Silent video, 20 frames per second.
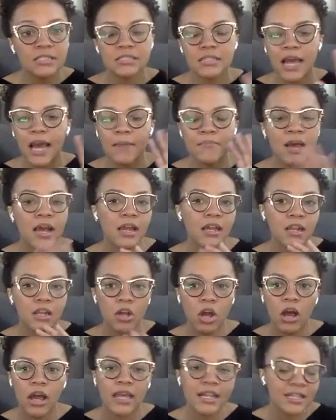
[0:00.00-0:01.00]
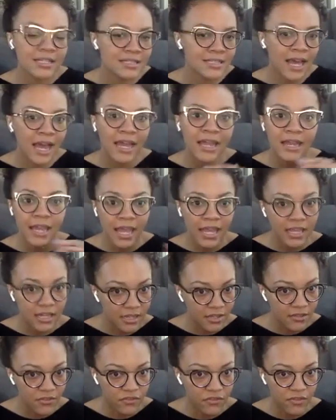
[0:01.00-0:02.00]
I'm not going to call it, is not
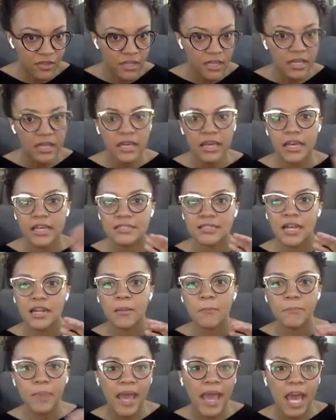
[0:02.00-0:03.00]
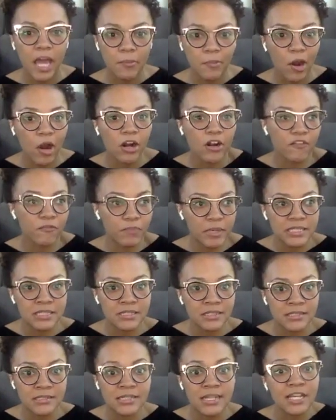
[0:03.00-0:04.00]
negative. It's not a bad part of
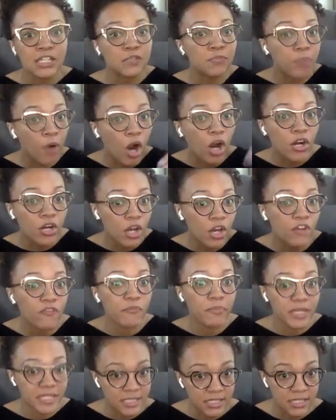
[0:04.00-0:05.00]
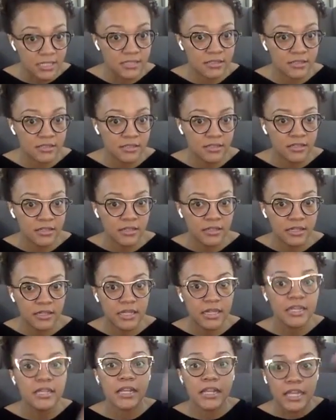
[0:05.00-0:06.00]
business. It's part of business.
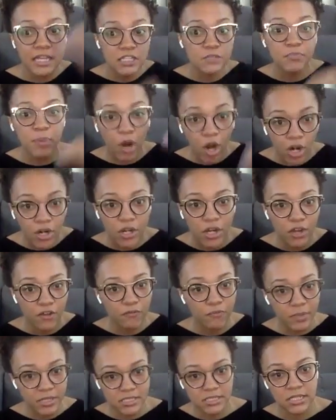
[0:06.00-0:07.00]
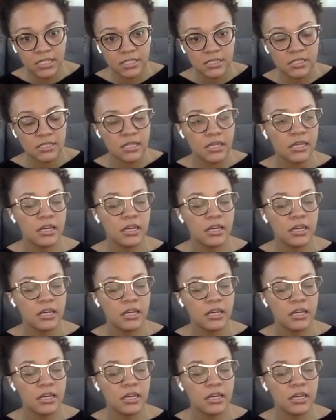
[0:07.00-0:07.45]
It is part of business.